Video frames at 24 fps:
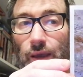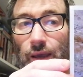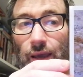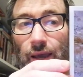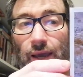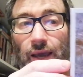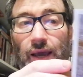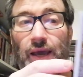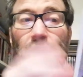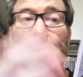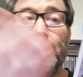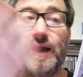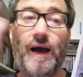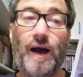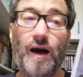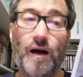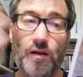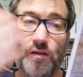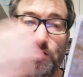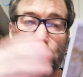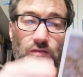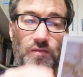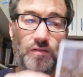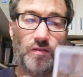and
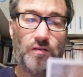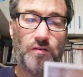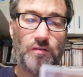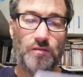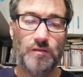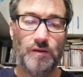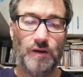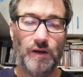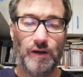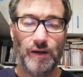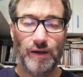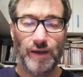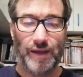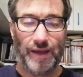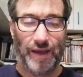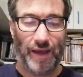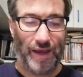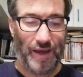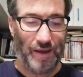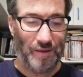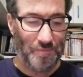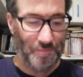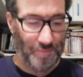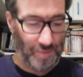also
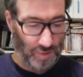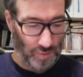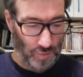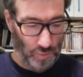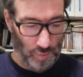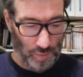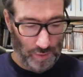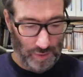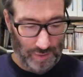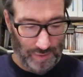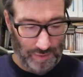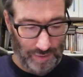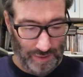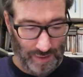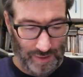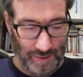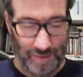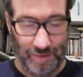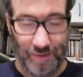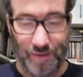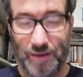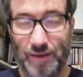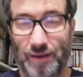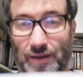came with
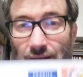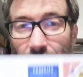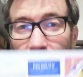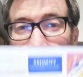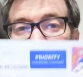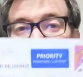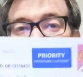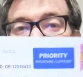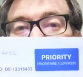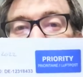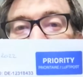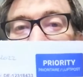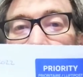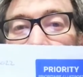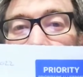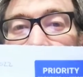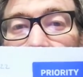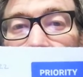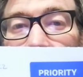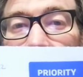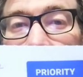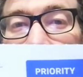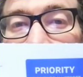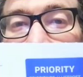a
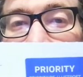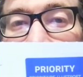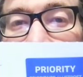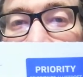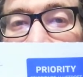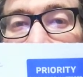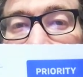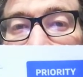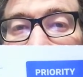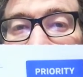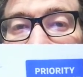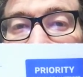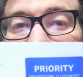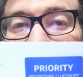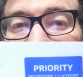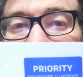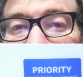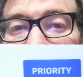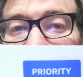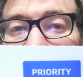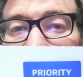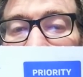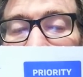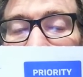post-crossing
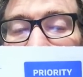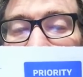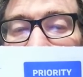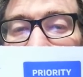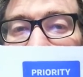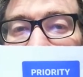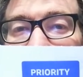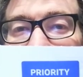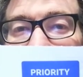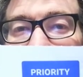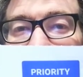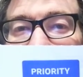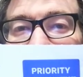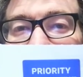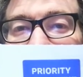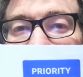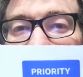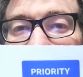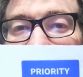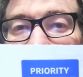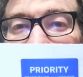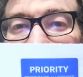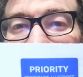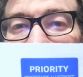stamp
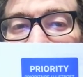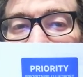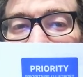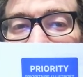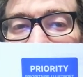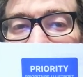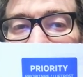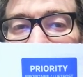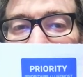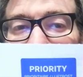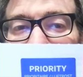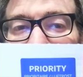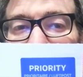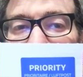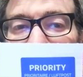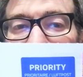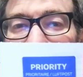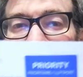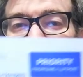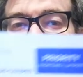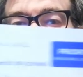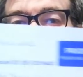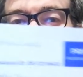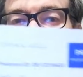it's
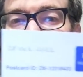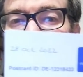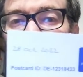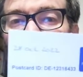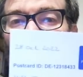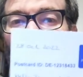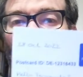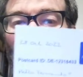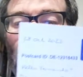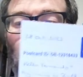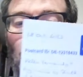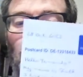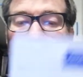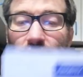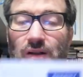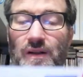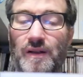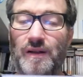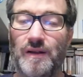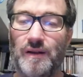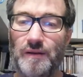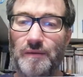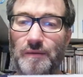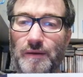funny a double
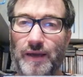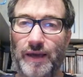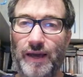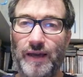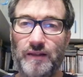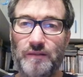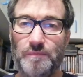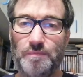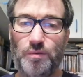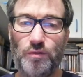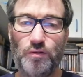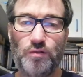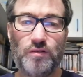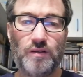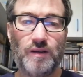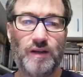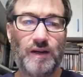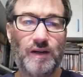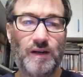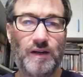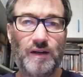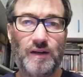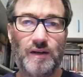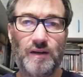cat
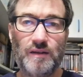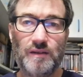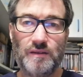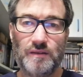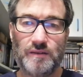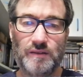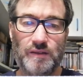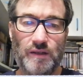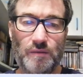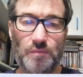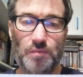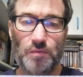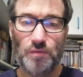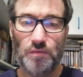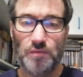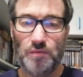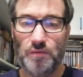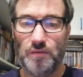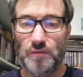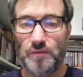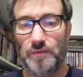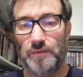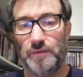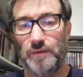postcard
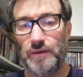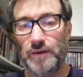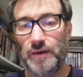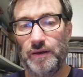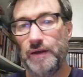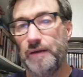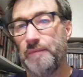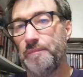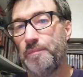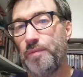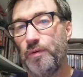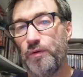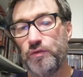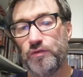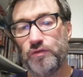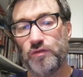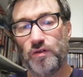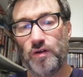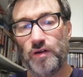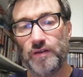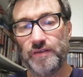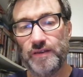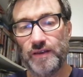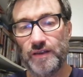double
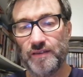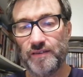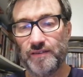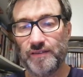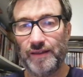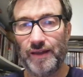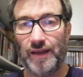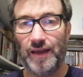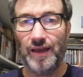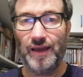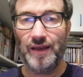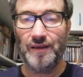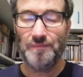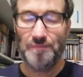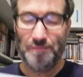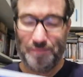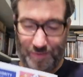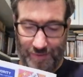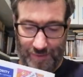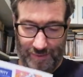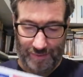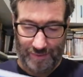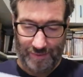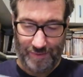post-crossing stamp